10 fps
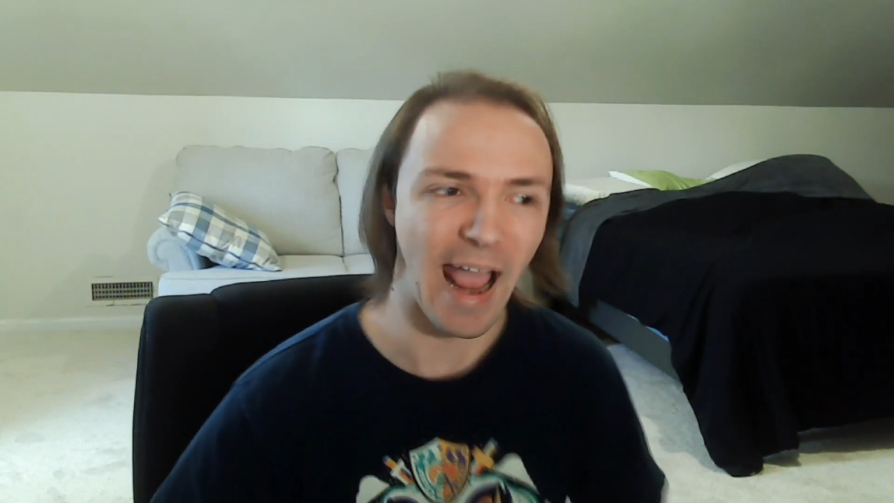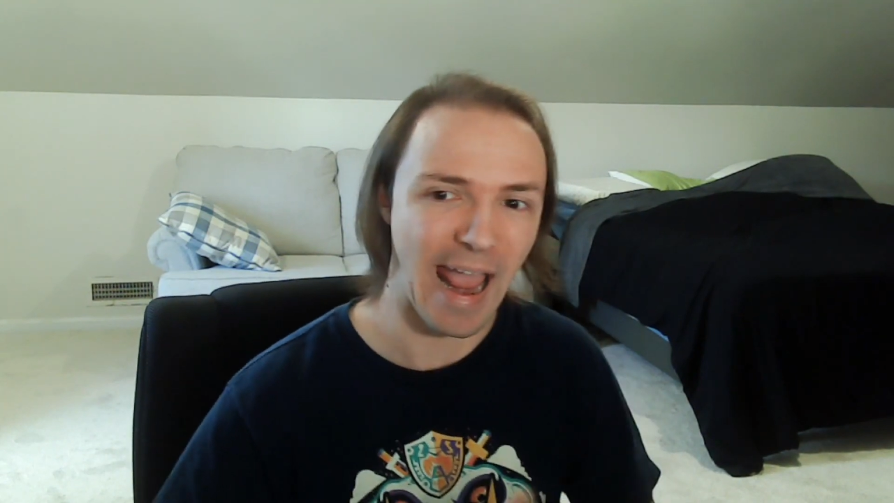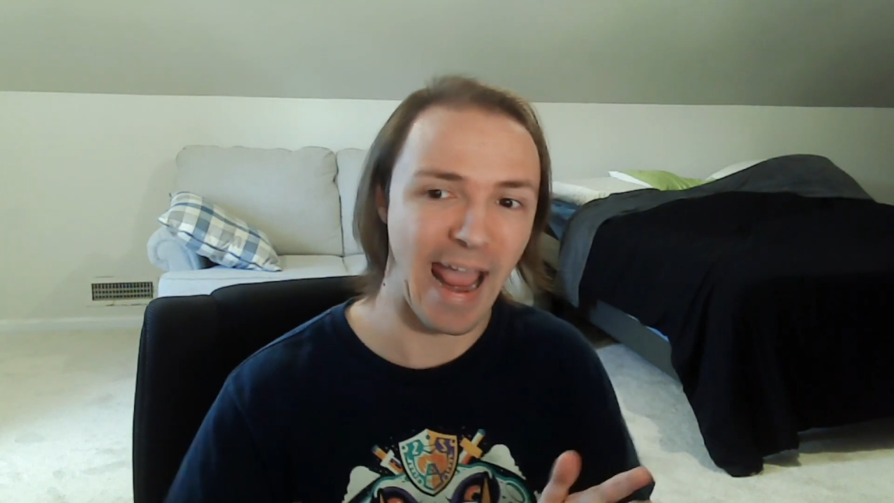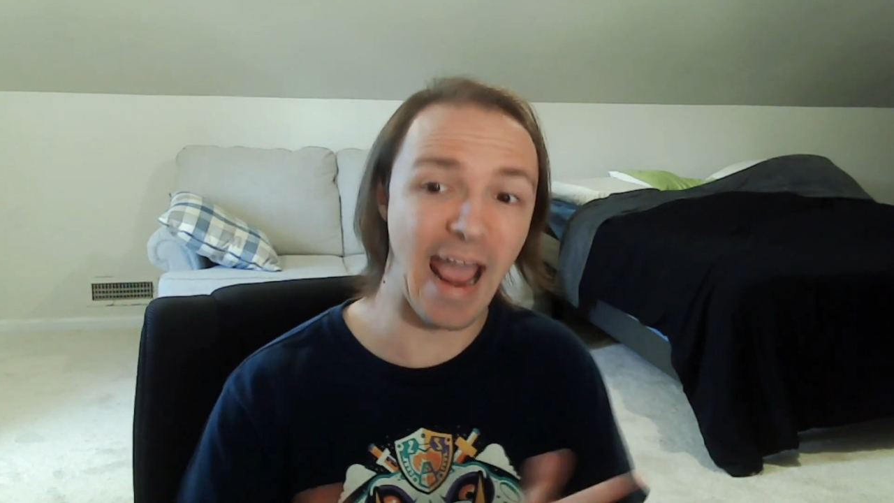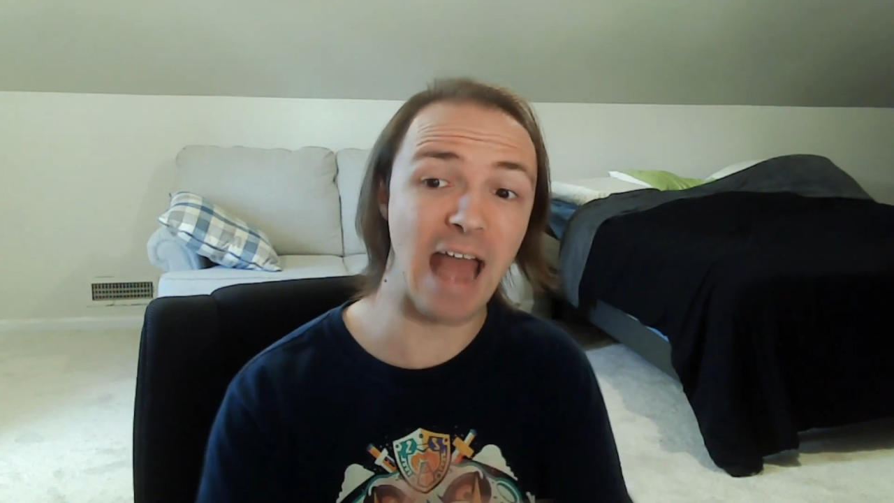
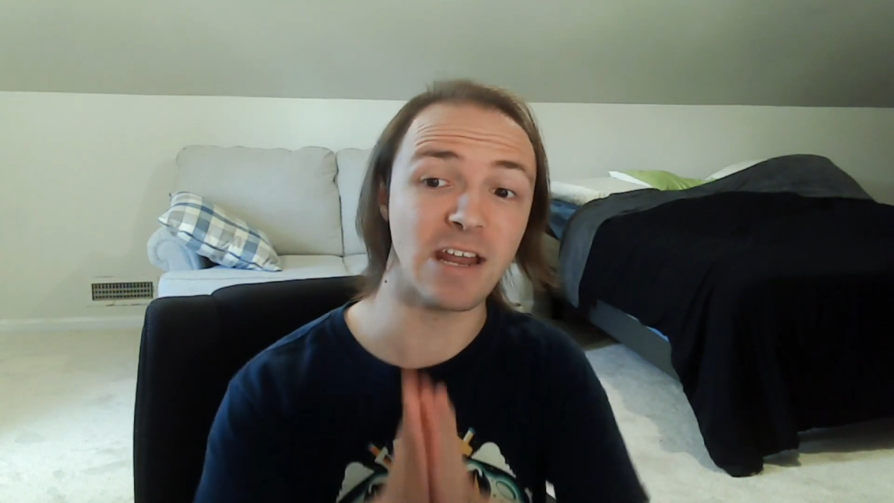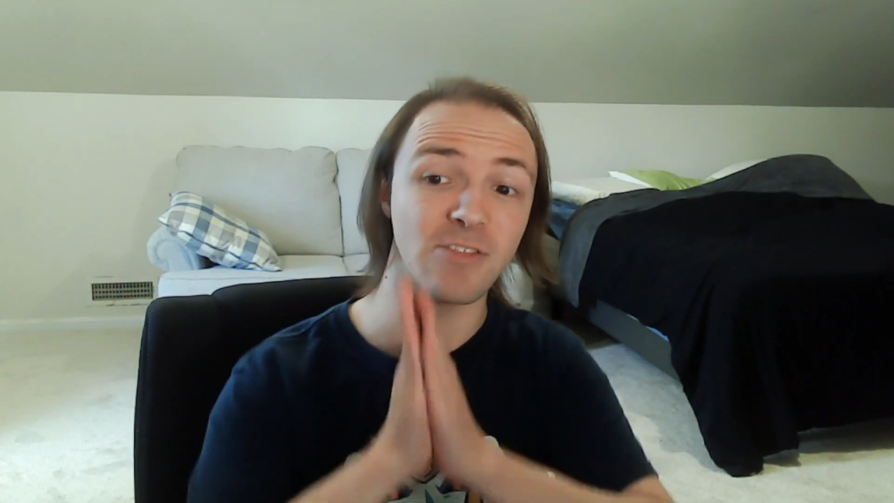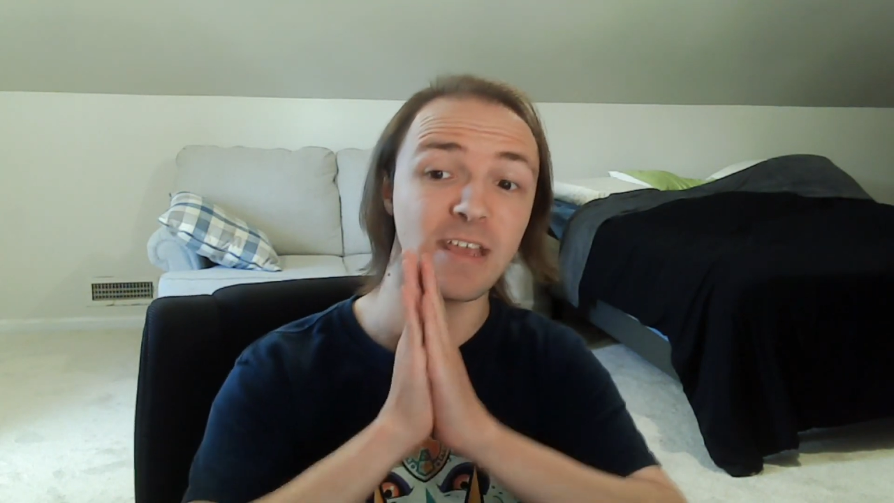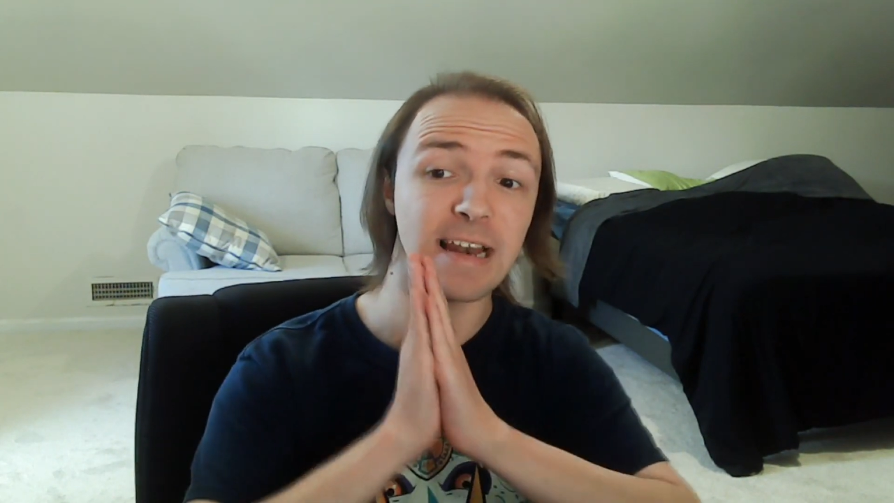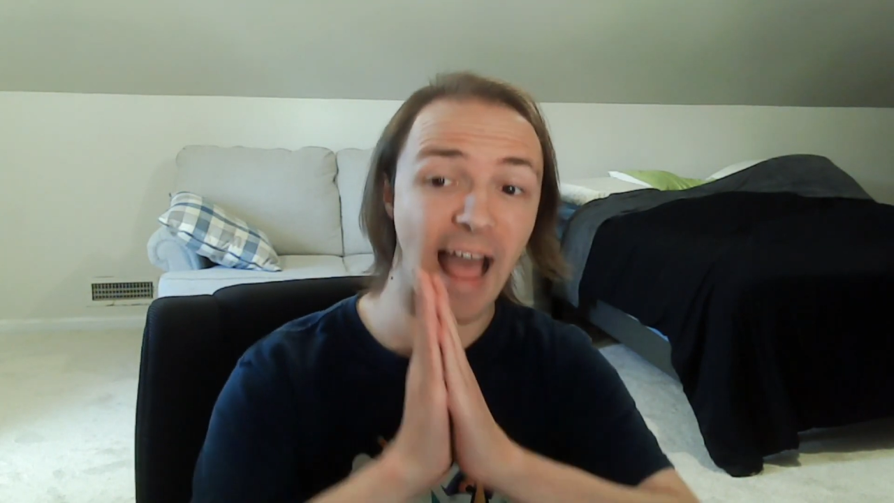And
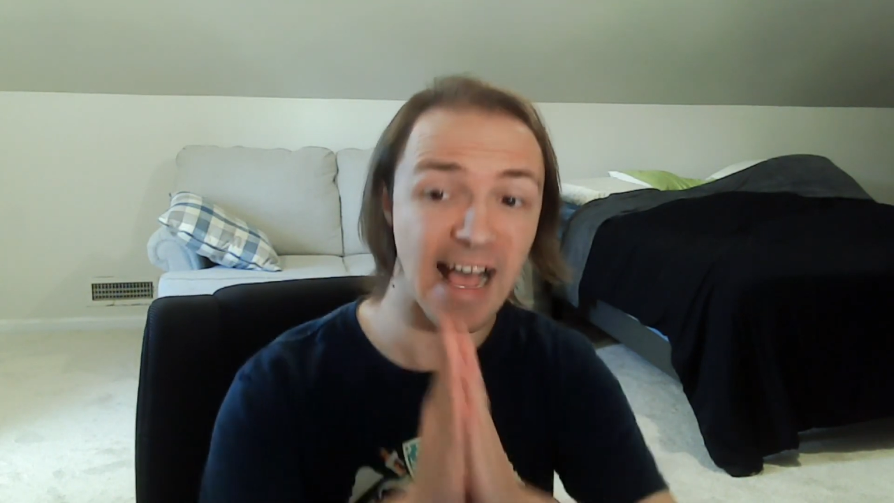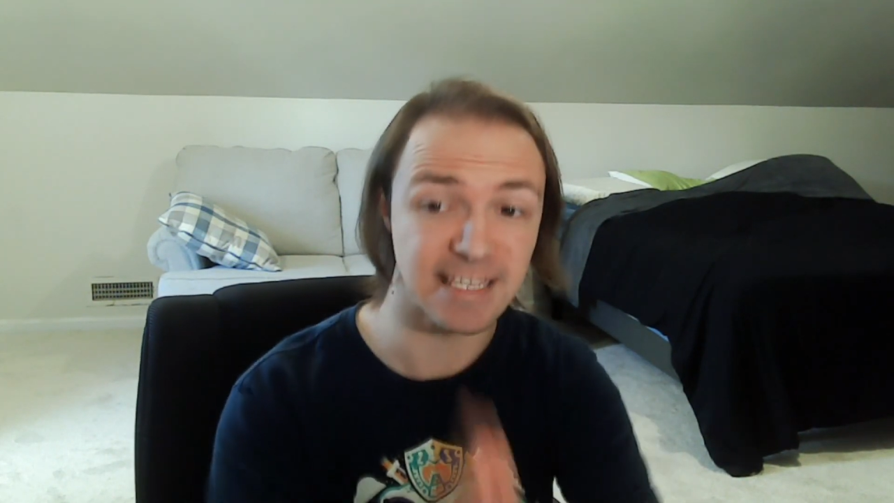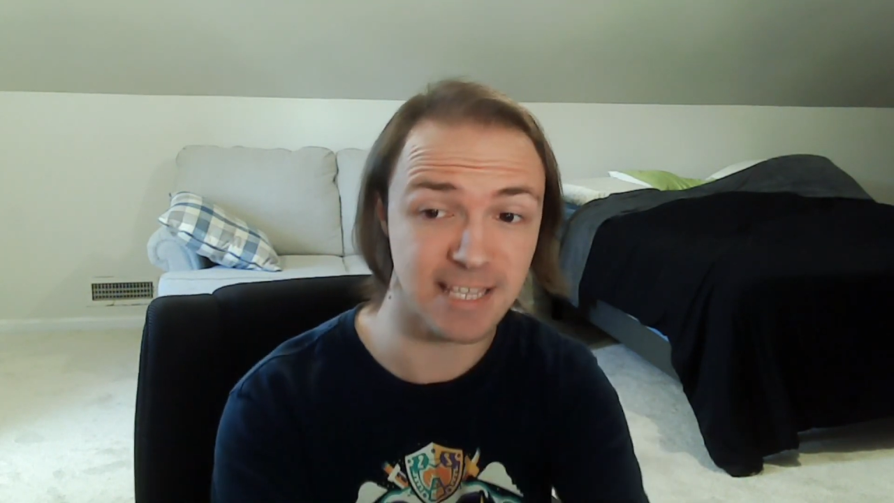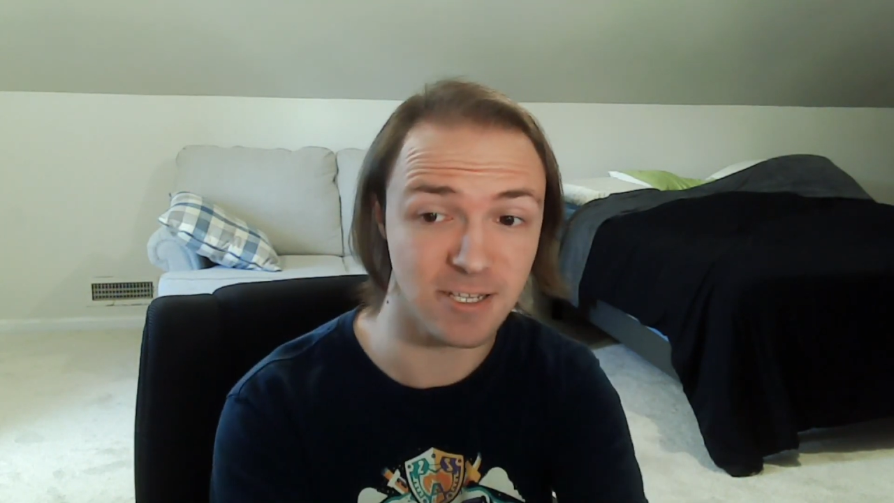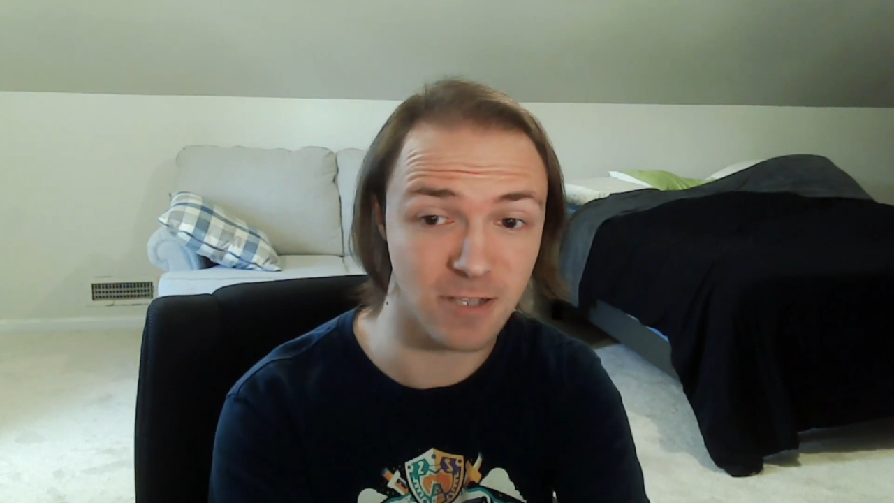the
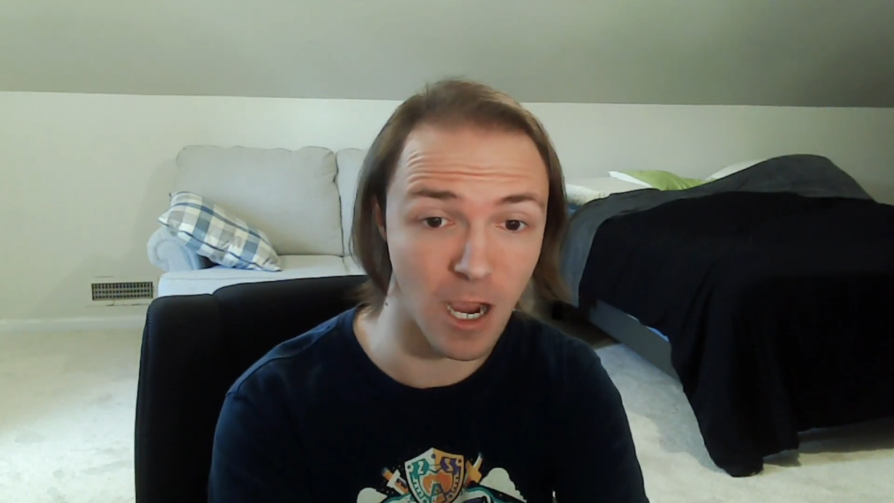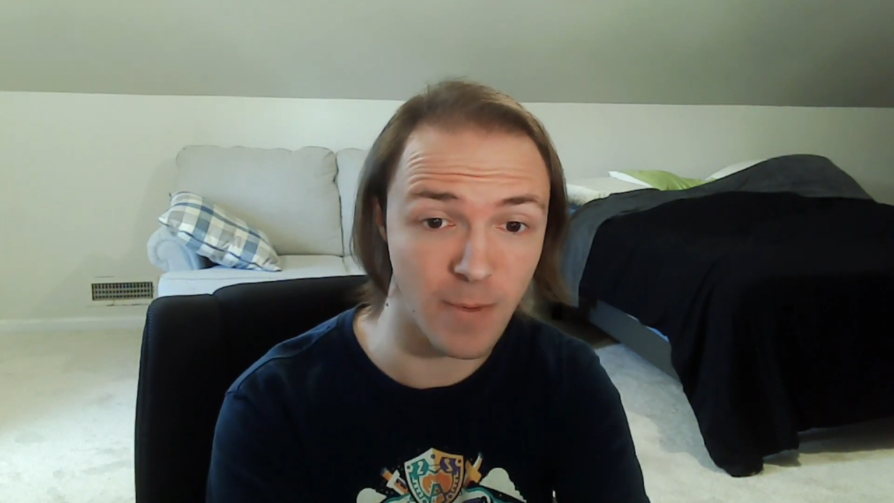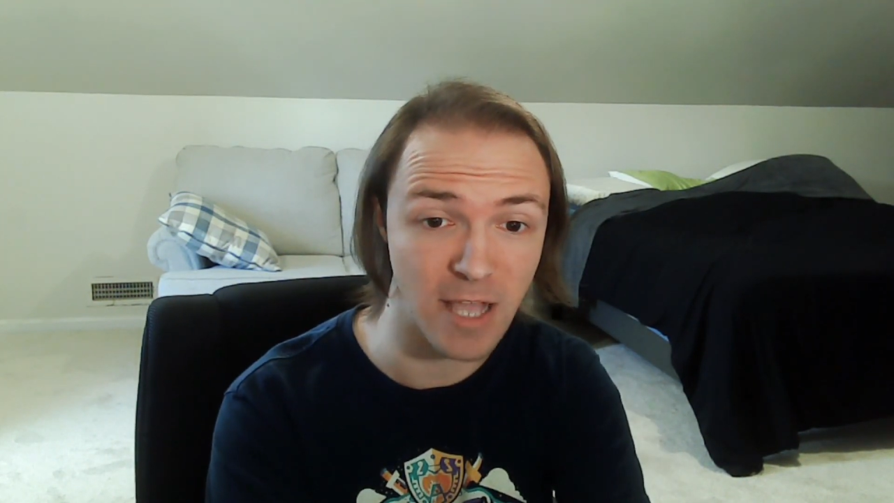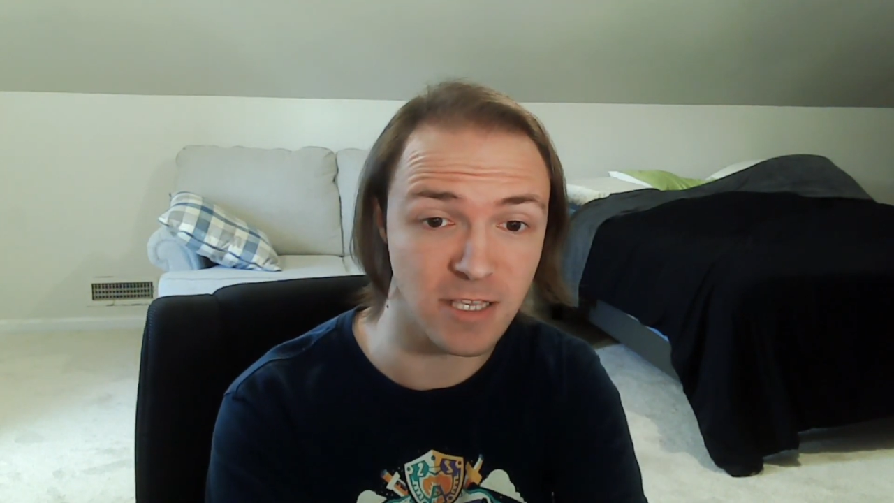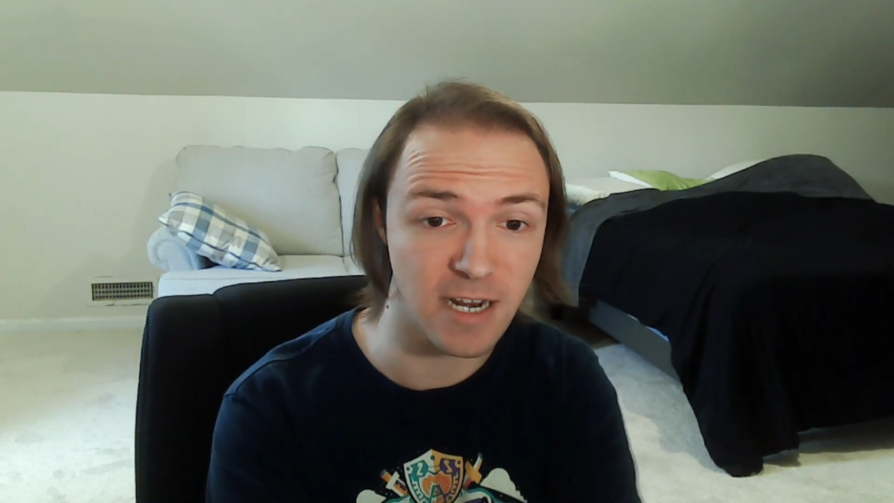last thing to talk about